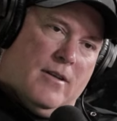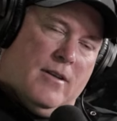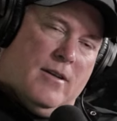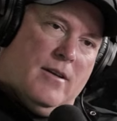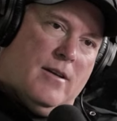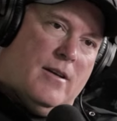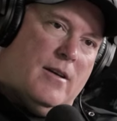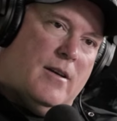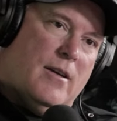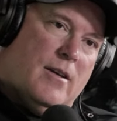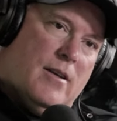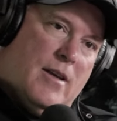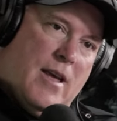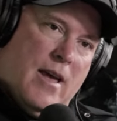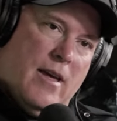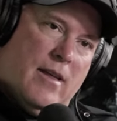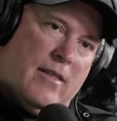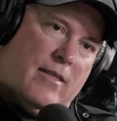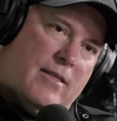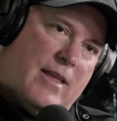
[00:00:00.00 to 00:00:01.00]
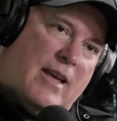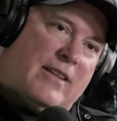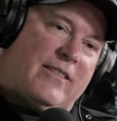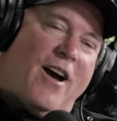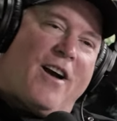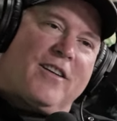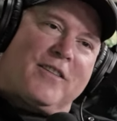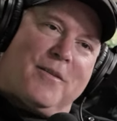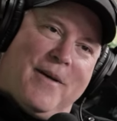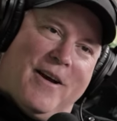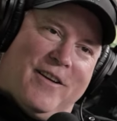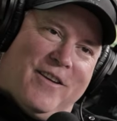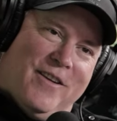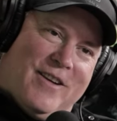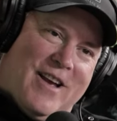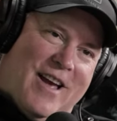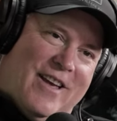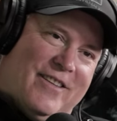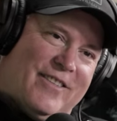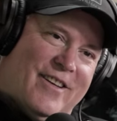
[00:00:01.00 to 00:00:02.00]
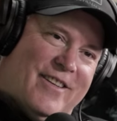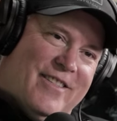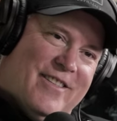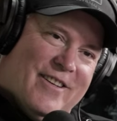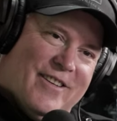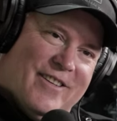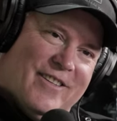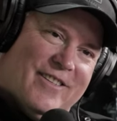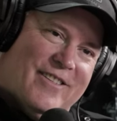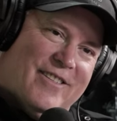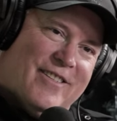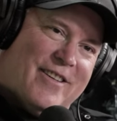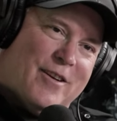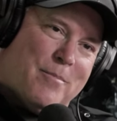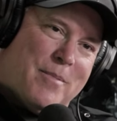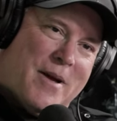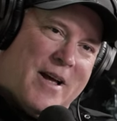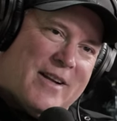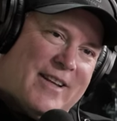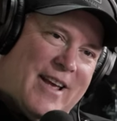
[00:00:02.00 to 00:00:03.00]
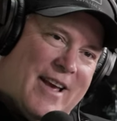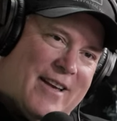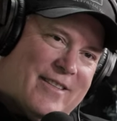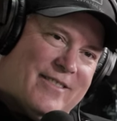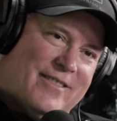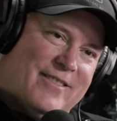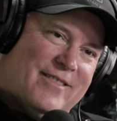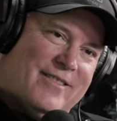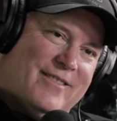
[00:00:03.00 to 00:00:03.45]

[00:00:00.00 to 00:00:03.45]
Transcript: of death. Yeah. They talked about you guys on their podcast.